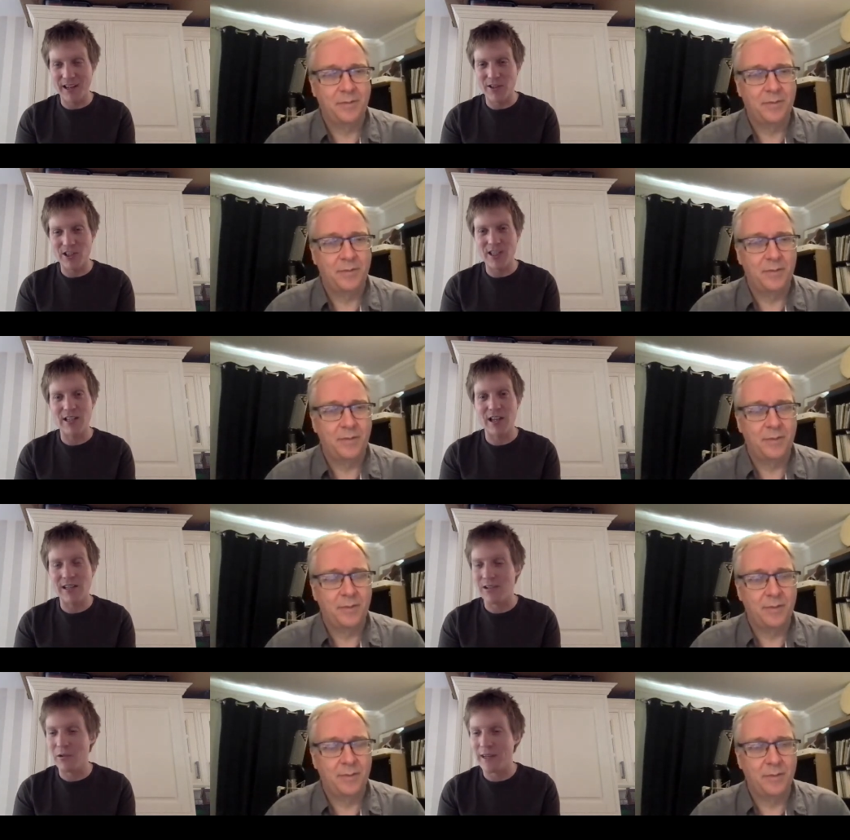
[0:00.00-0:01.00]
Speaker 1: and she does
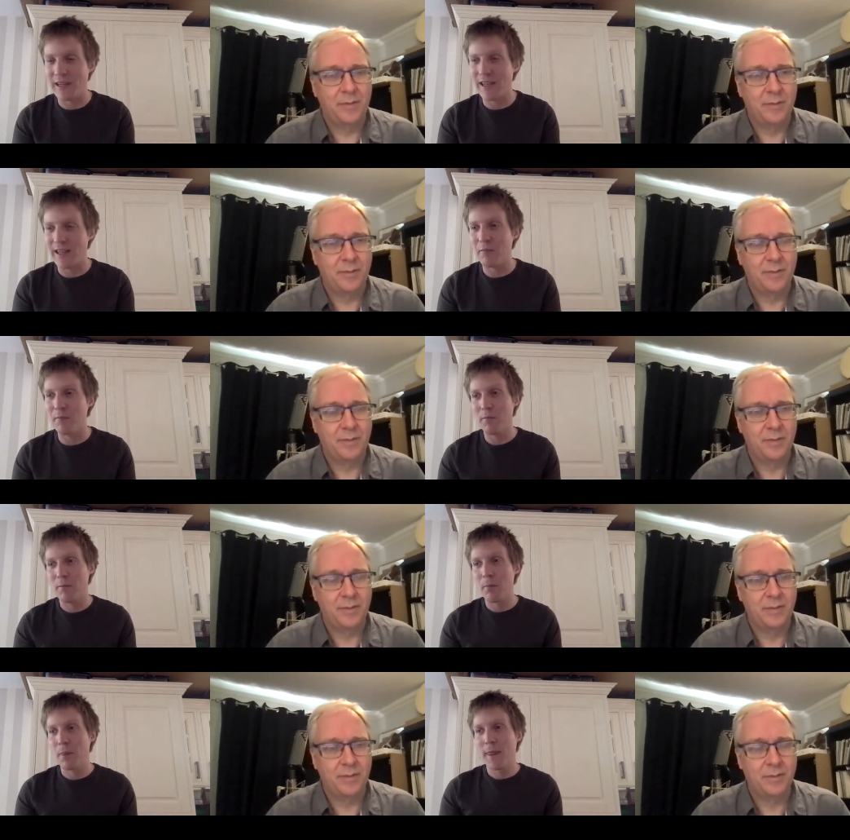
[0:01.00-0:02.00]
all the um
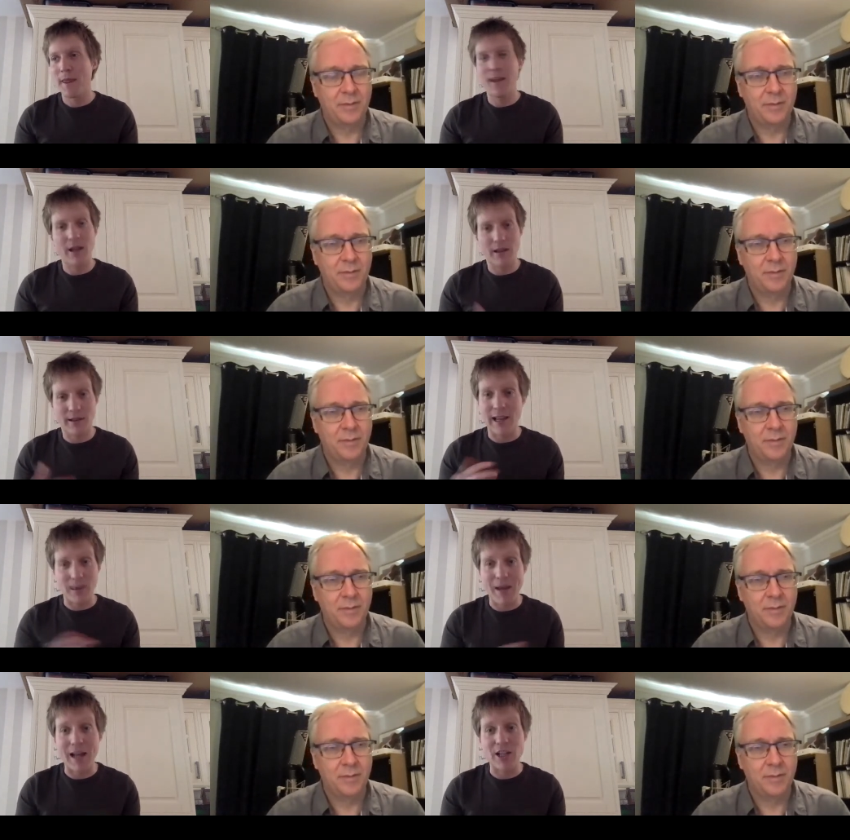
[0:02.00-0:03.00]
like the
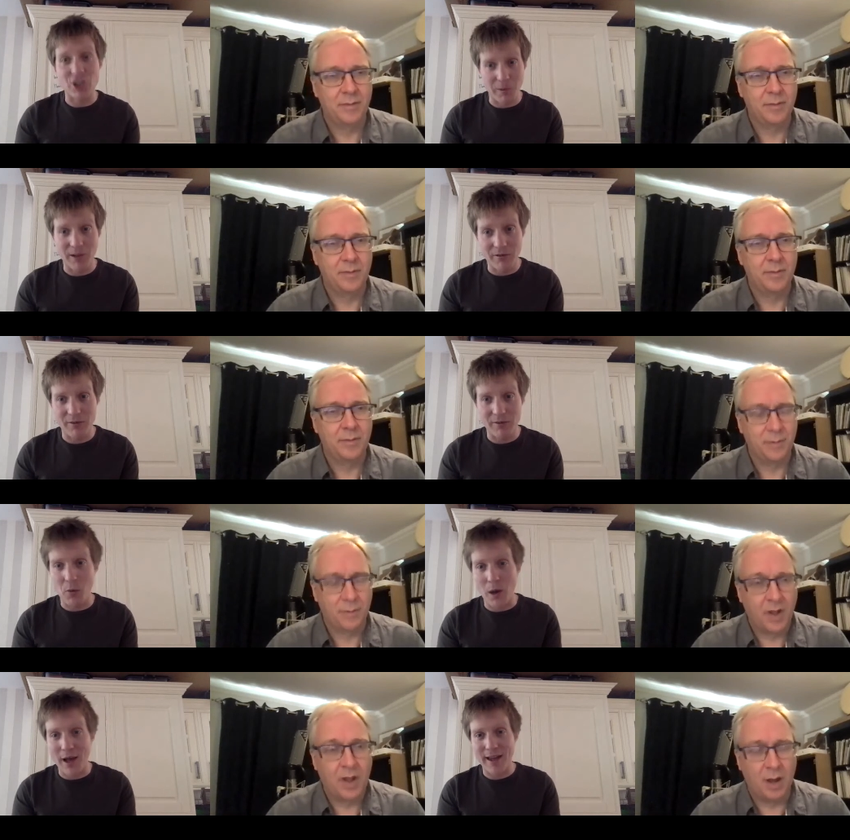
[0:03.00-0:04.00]
management of the
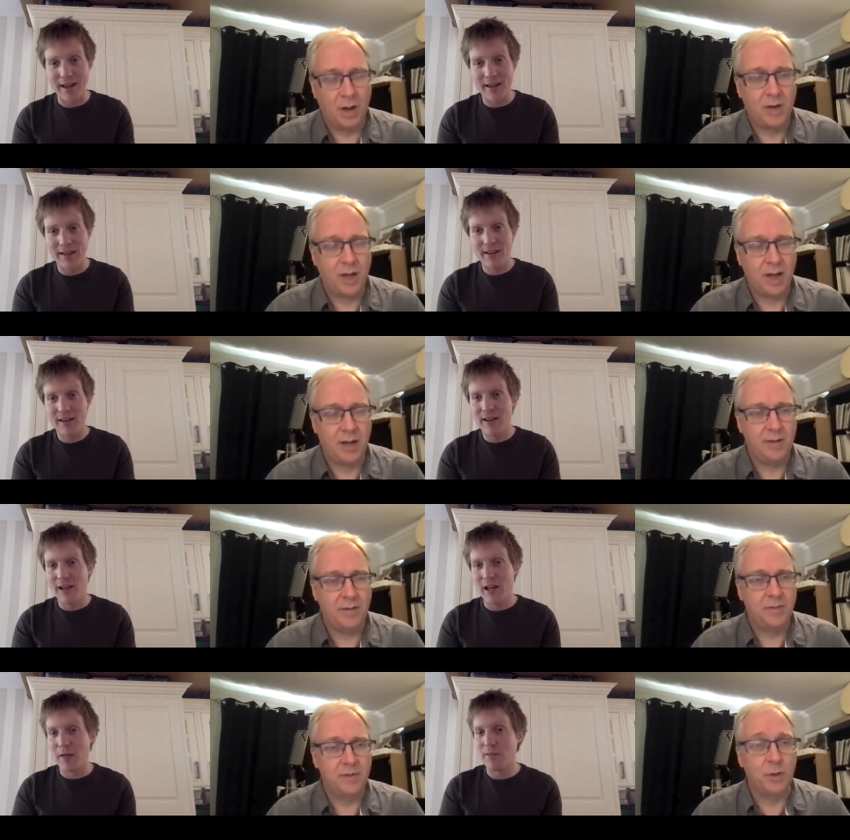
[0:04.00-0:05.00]
choir. Okay.
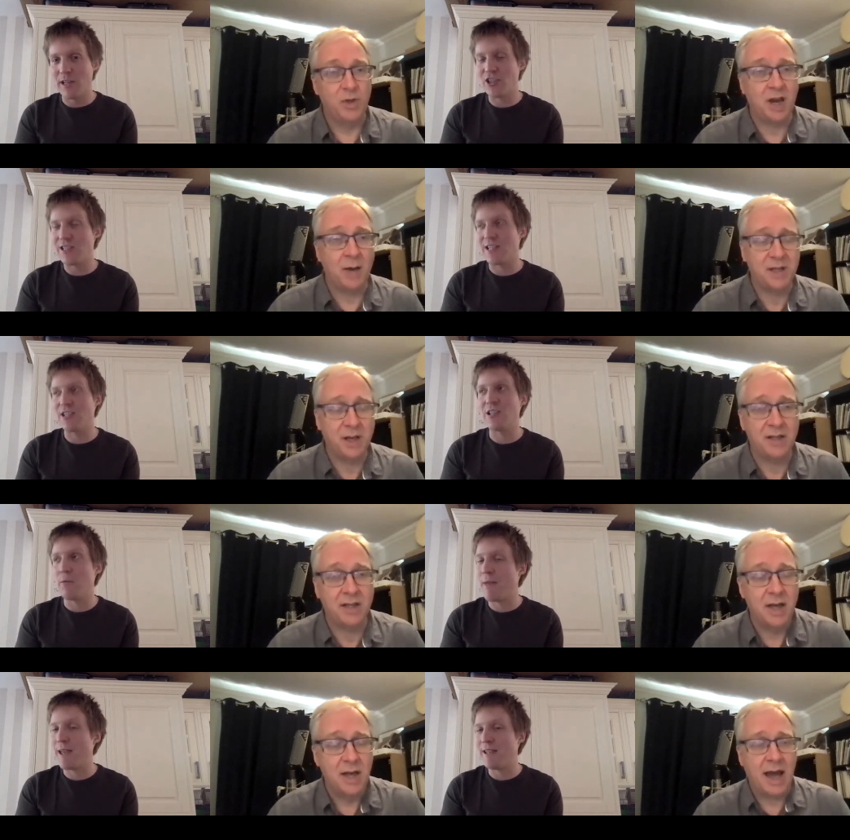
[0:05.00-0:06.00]
Um, like she,
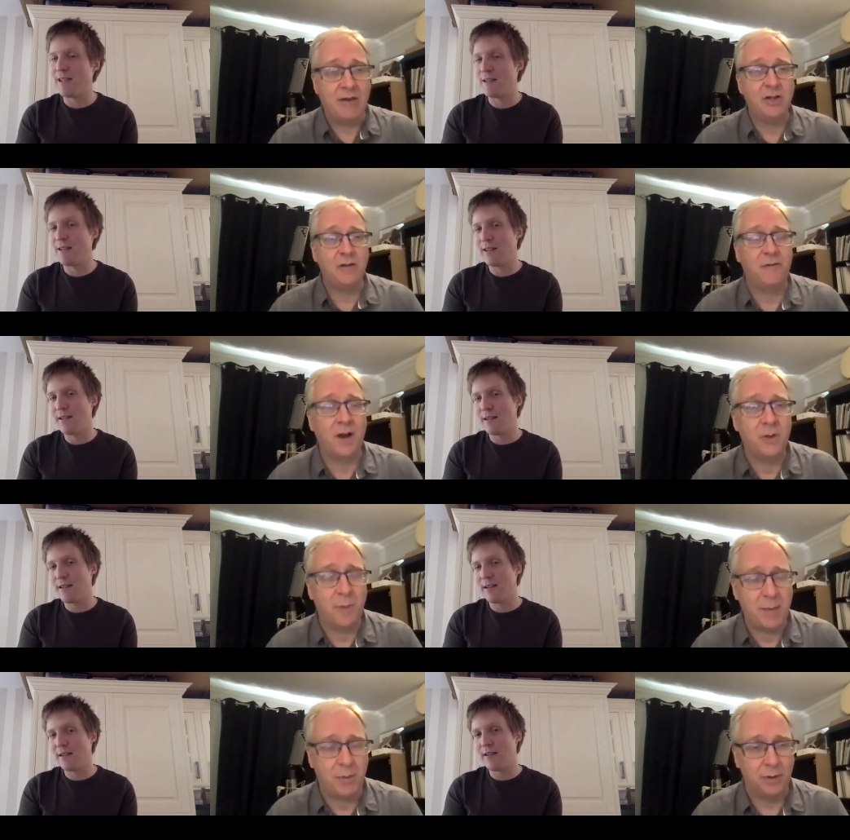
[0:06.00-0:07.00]
so
Speaker 2: how did you find the
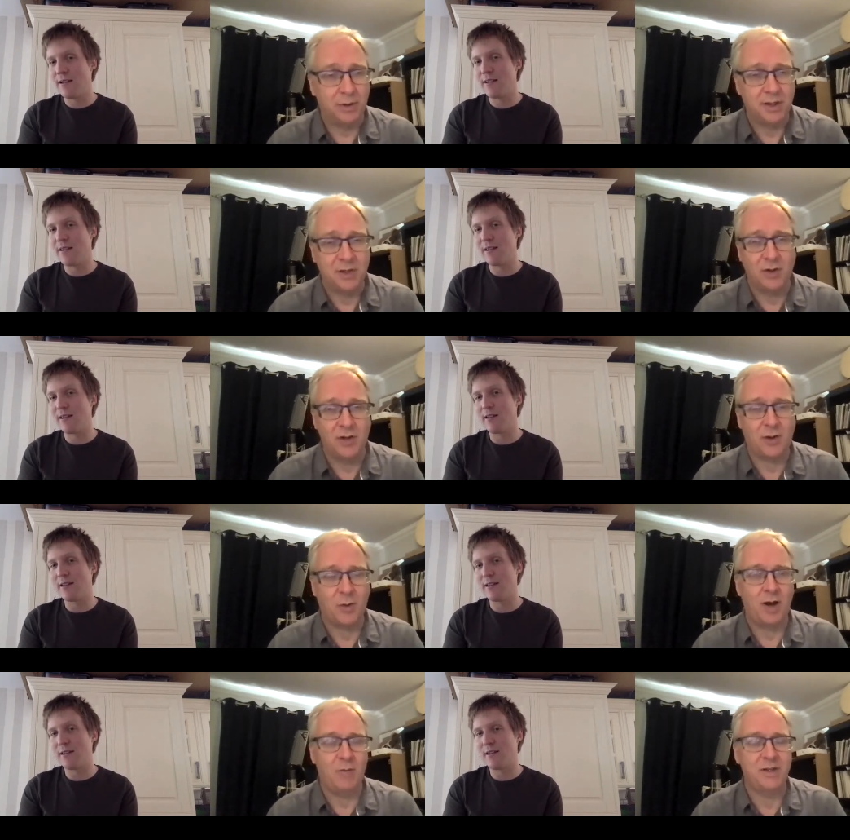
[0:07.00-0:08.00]
people to join the
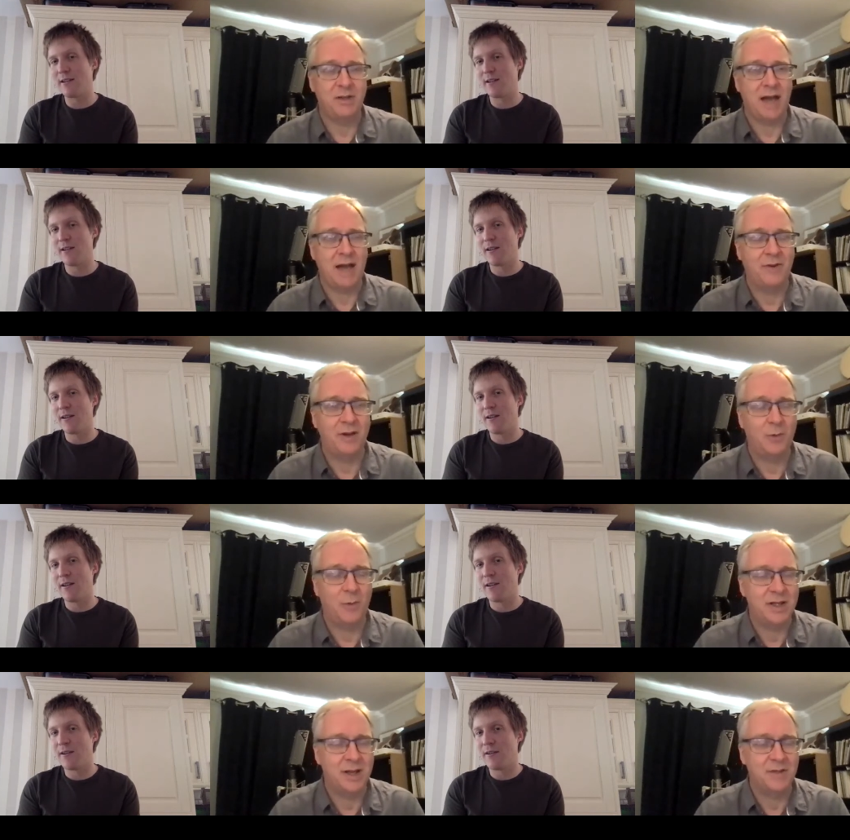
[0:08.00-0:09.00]
choir? Was there an advert that
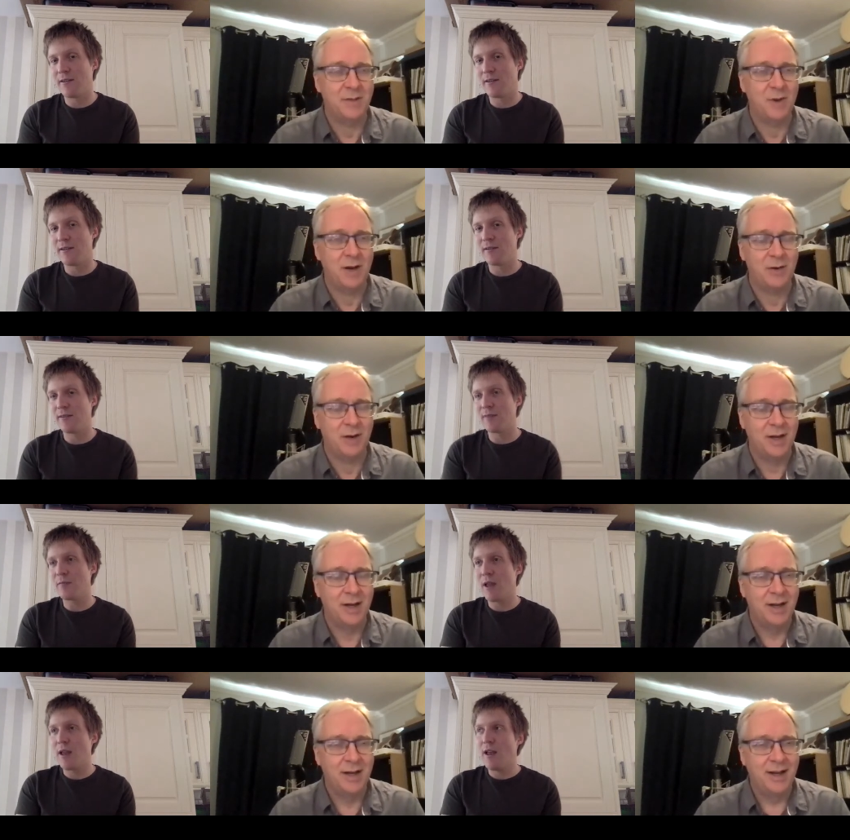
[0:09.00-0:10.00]
went up somewhere, or
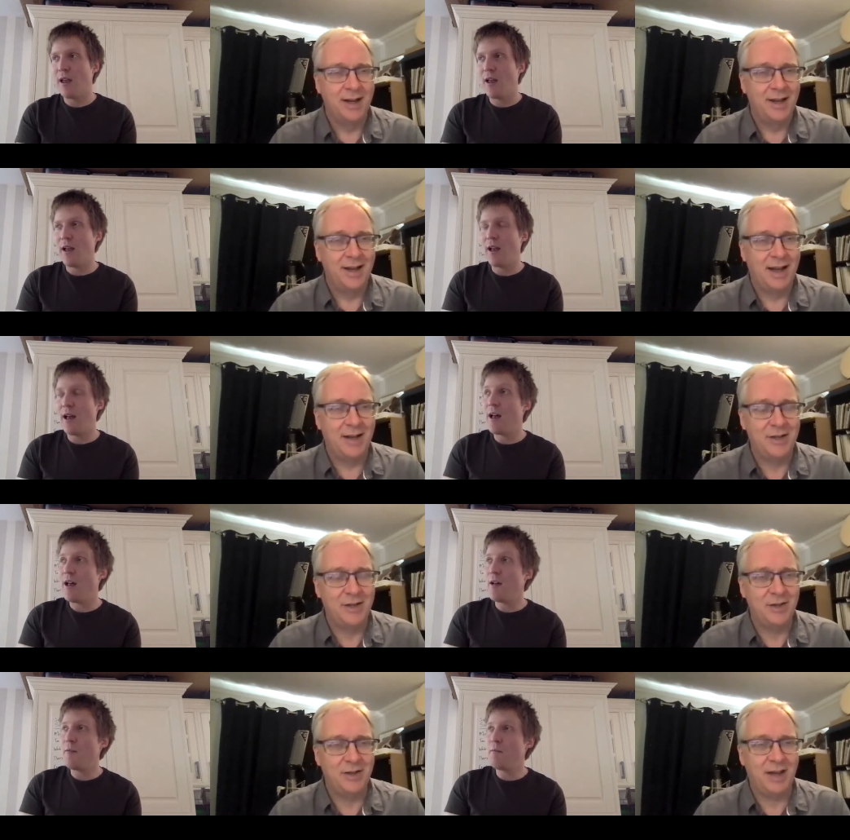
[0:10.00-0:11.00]

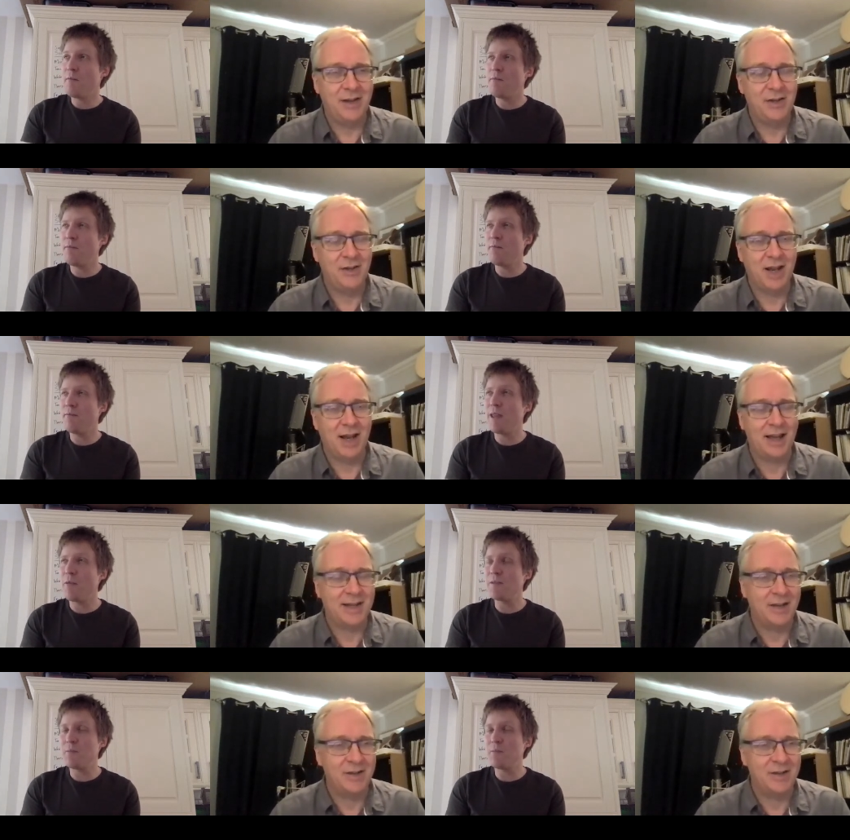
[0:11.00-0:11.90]
um, there was, how